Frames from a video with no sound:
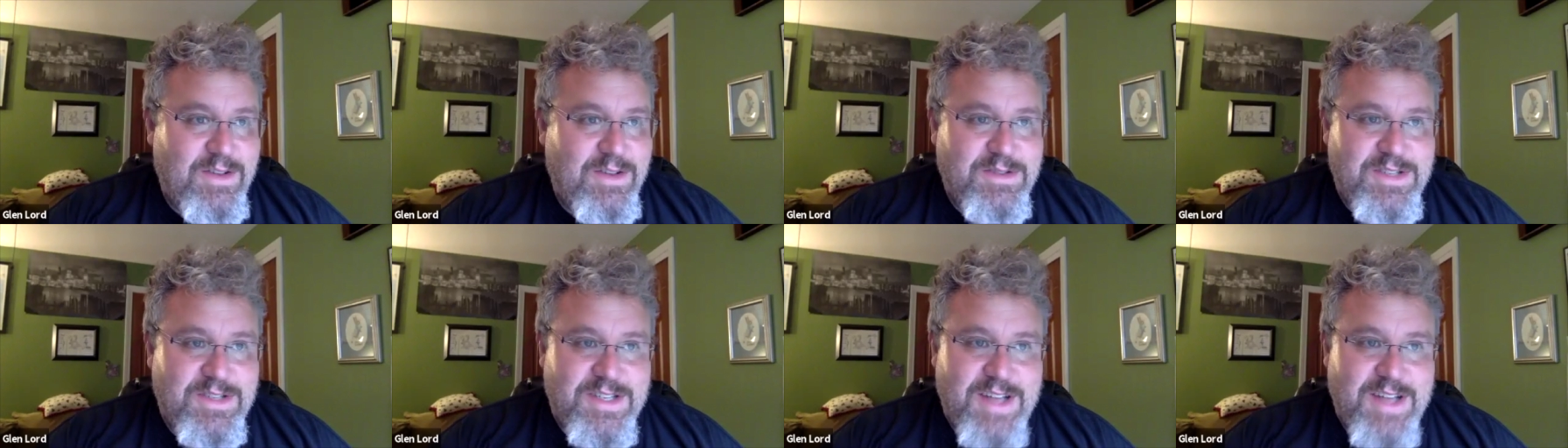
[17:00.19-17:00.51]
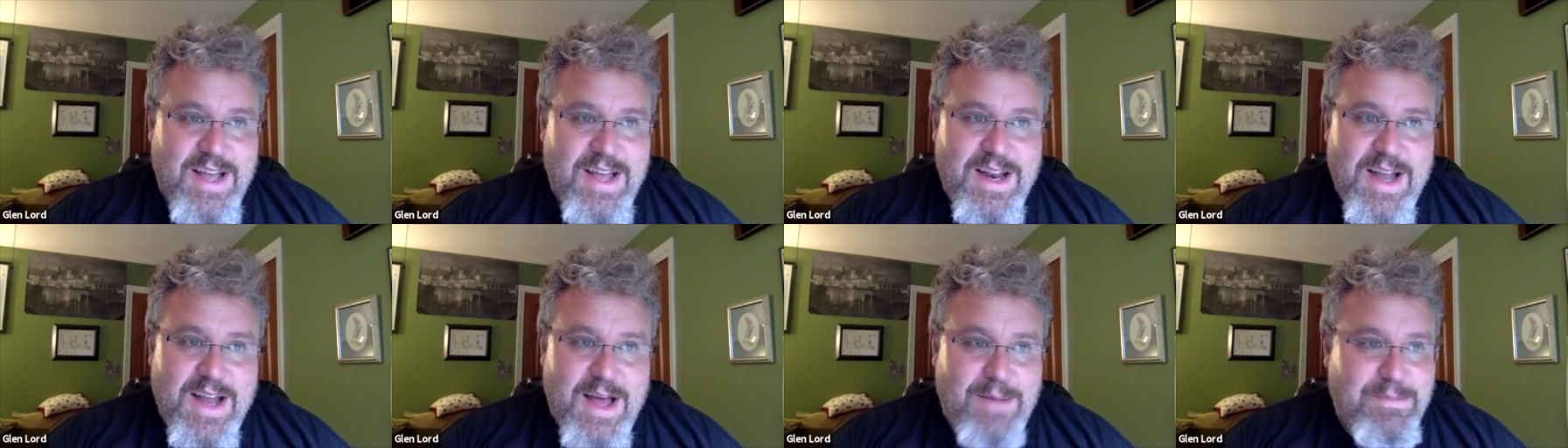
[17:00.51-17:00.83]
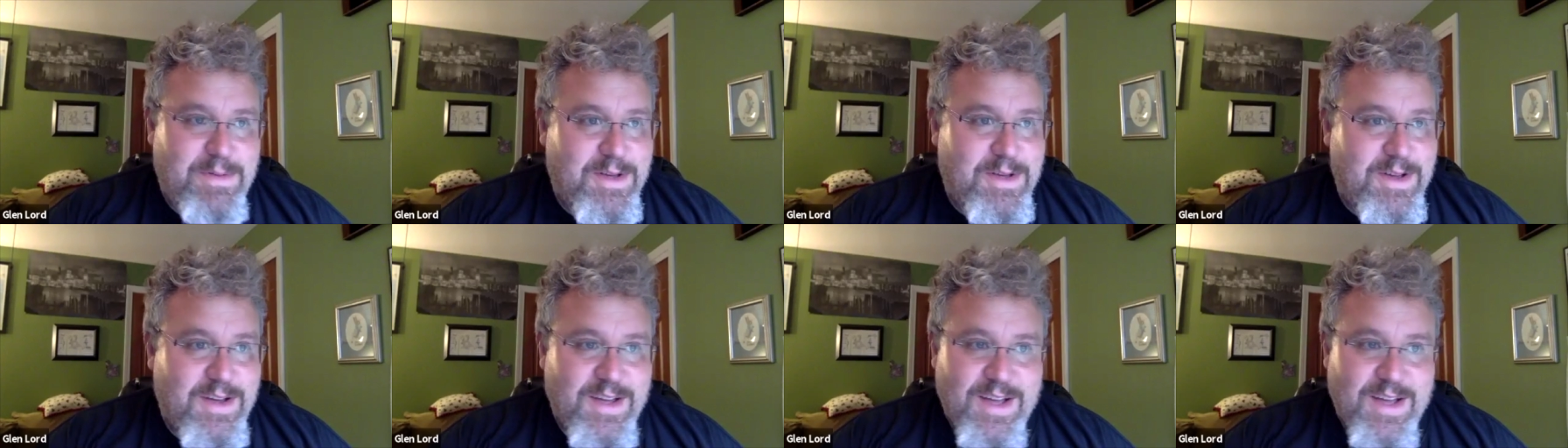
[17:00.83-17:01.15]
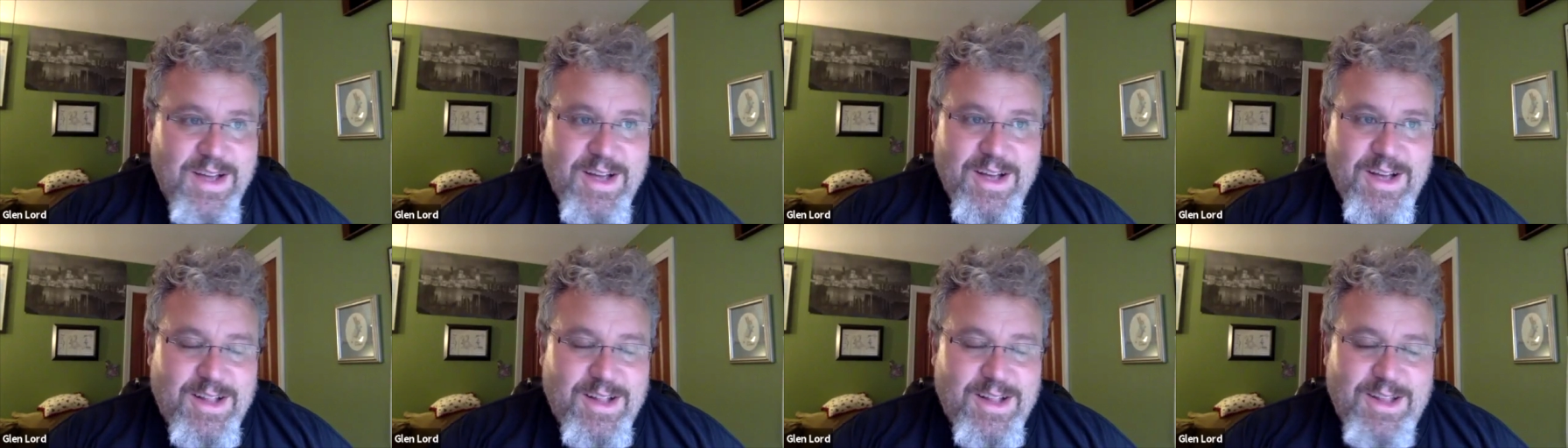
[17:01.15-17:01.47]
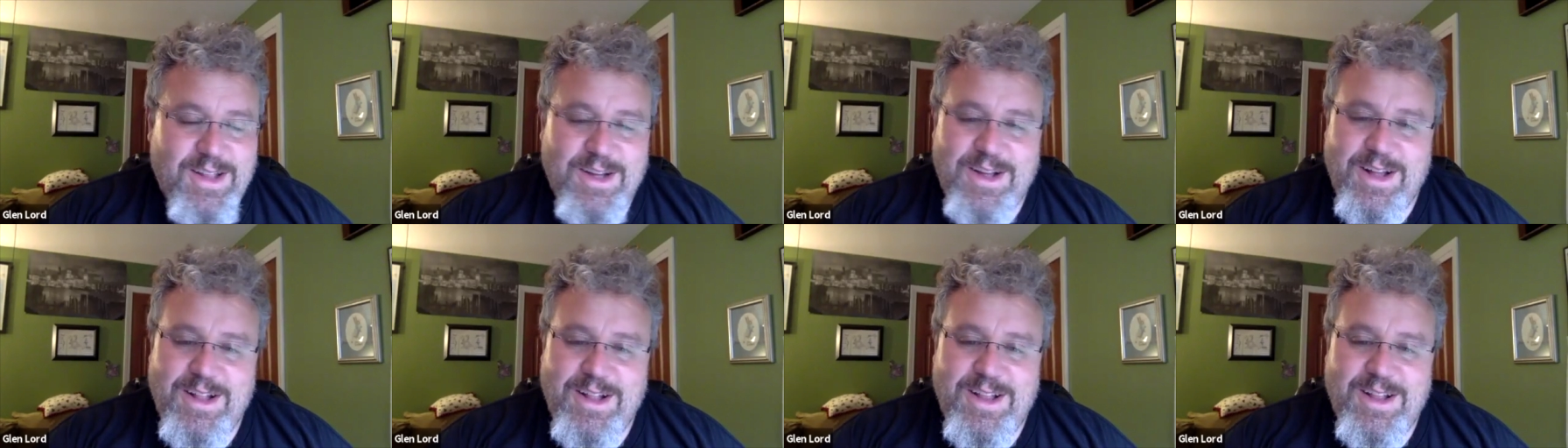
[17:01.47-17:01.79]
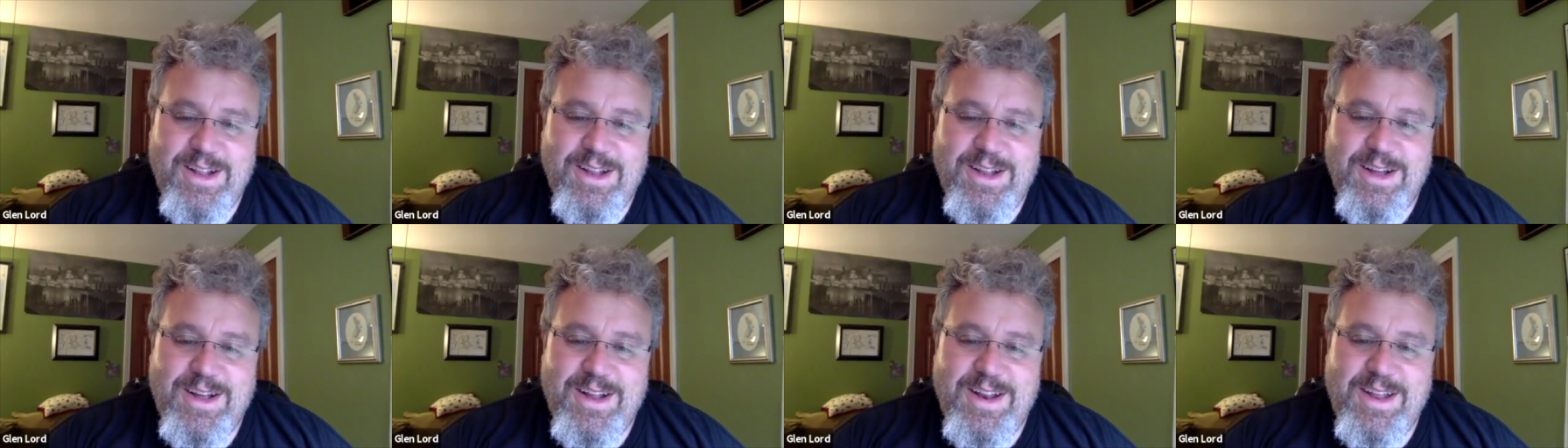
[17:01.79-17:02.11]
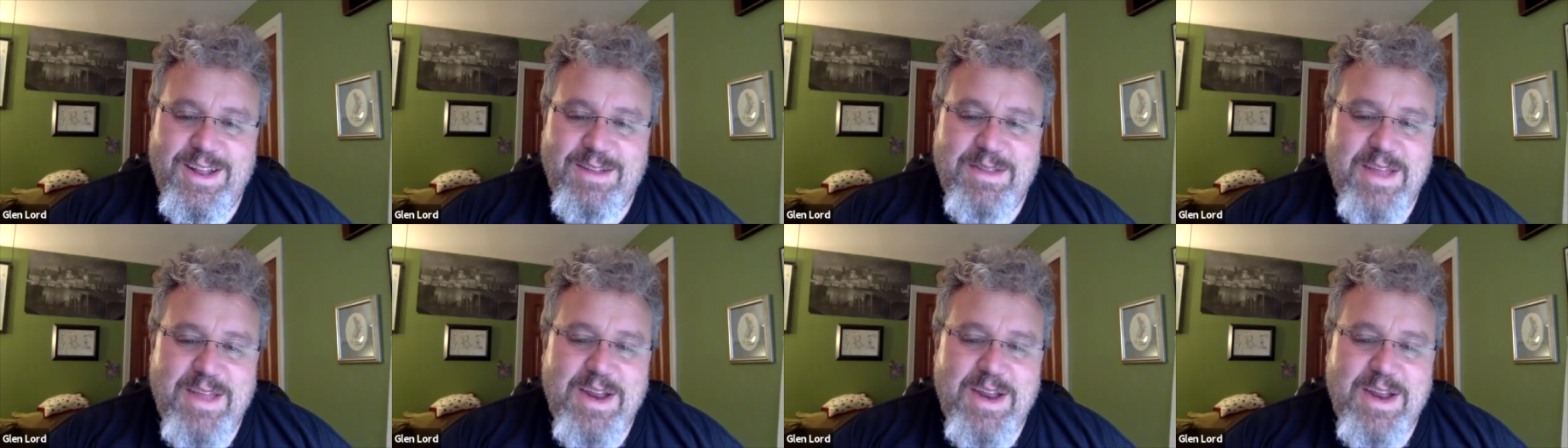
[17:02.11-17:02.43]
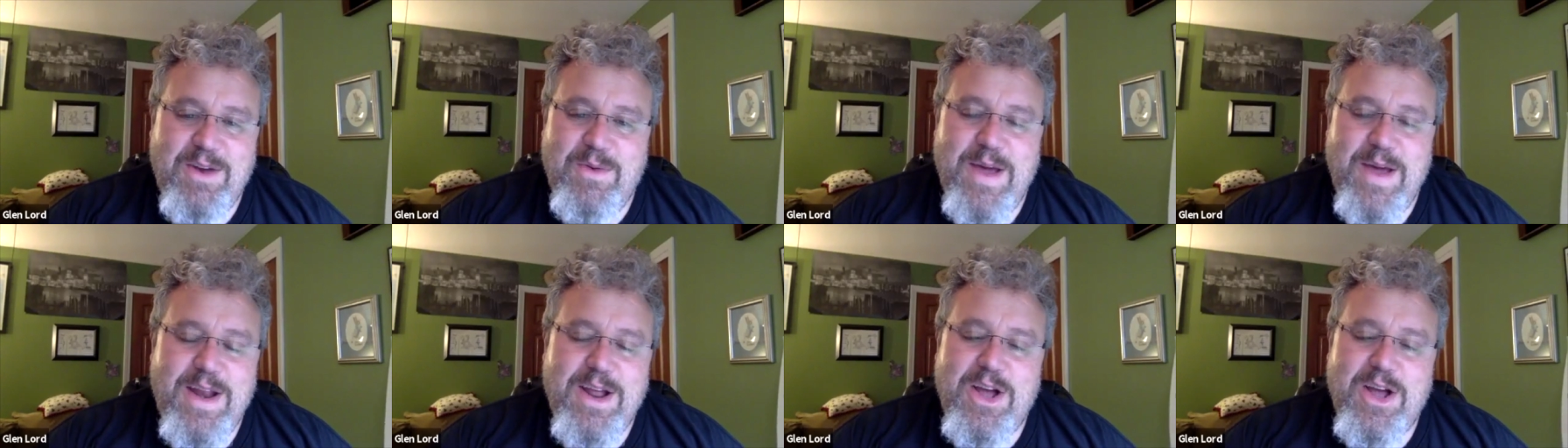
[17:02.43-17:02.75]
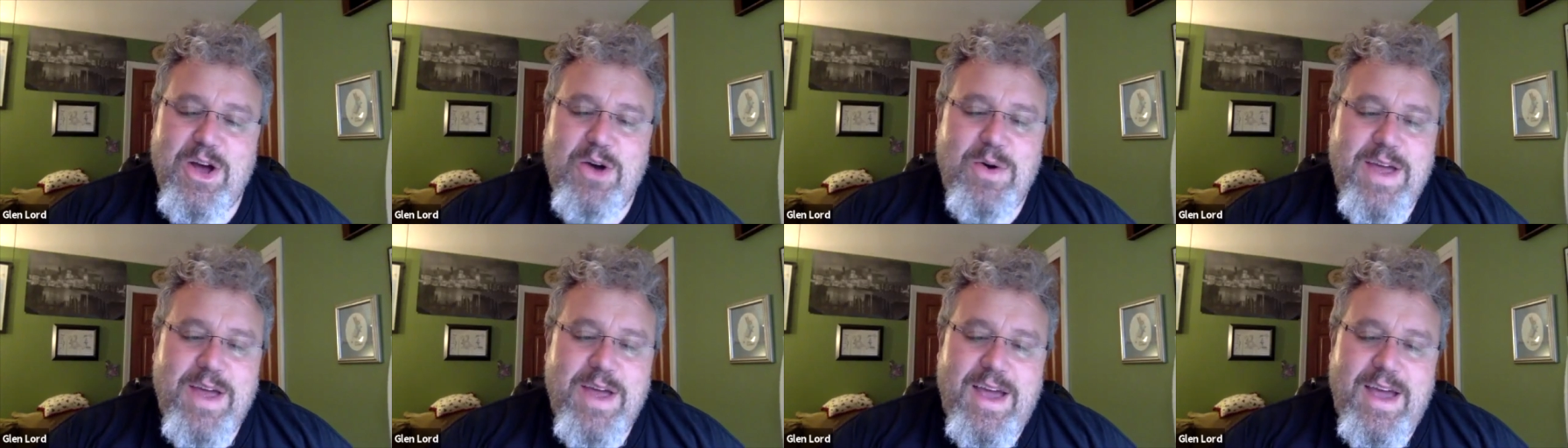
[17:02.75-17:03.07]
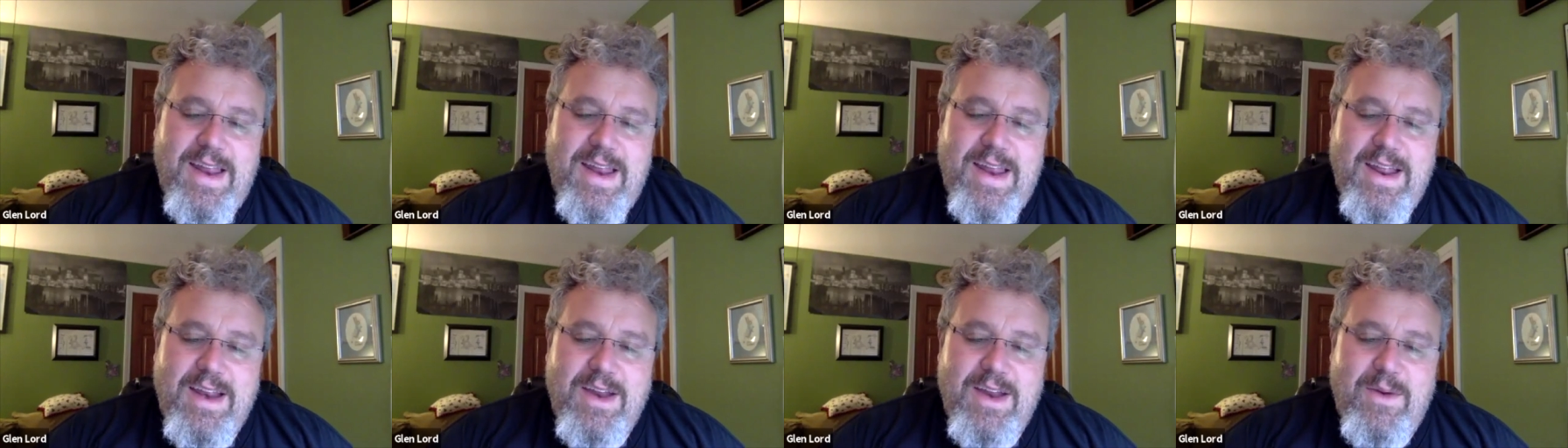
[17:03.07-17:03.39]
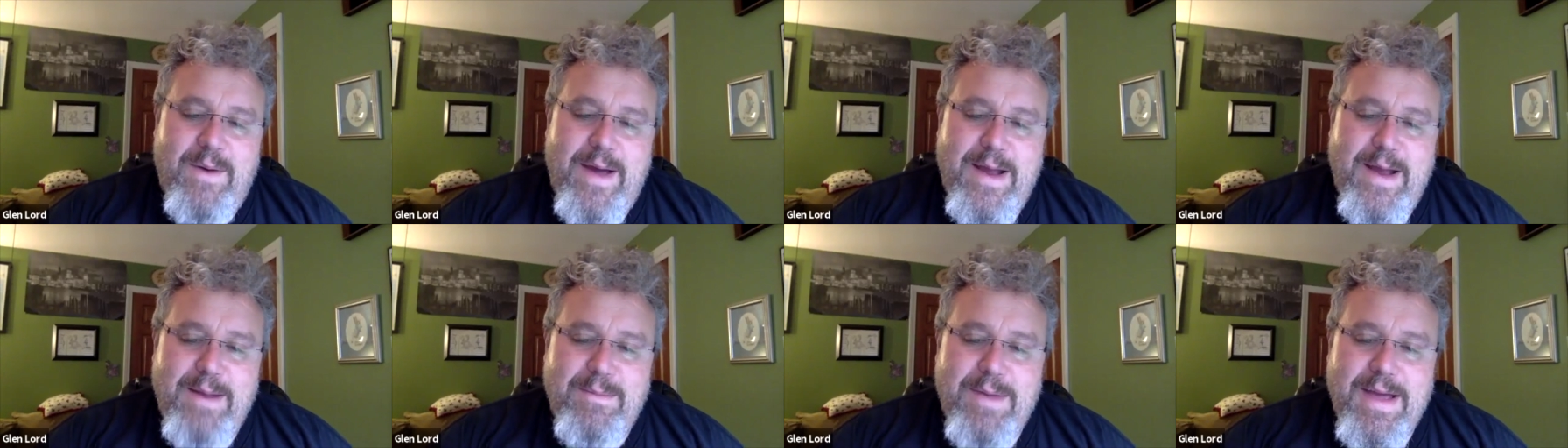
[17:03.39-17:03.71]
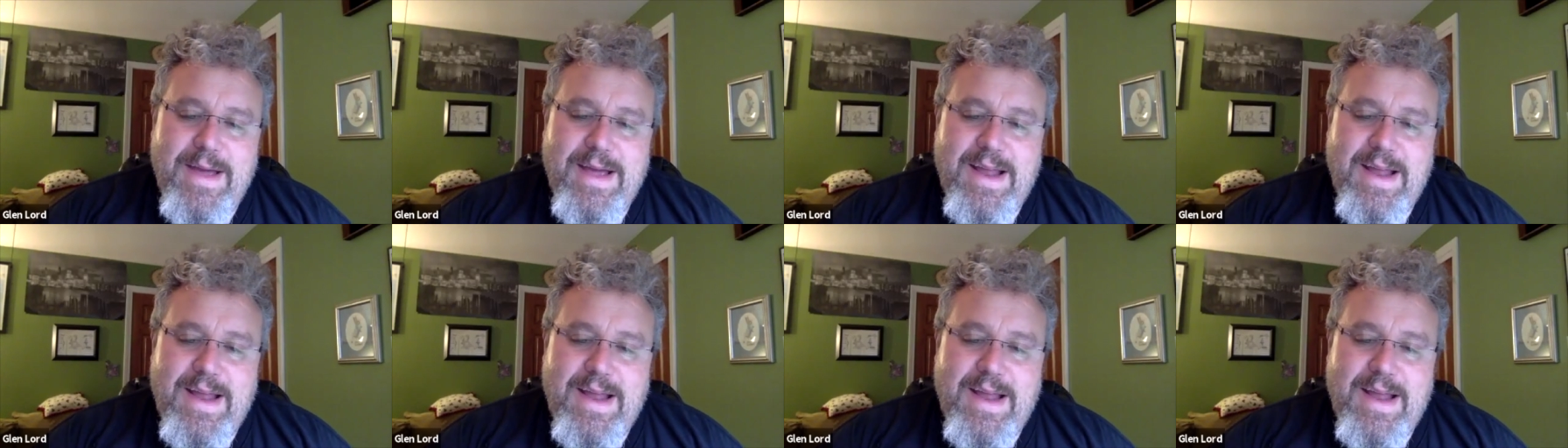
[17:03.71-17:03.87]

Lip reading: You stand up, you look at it, and then you're ready to go again, and you're ready to make it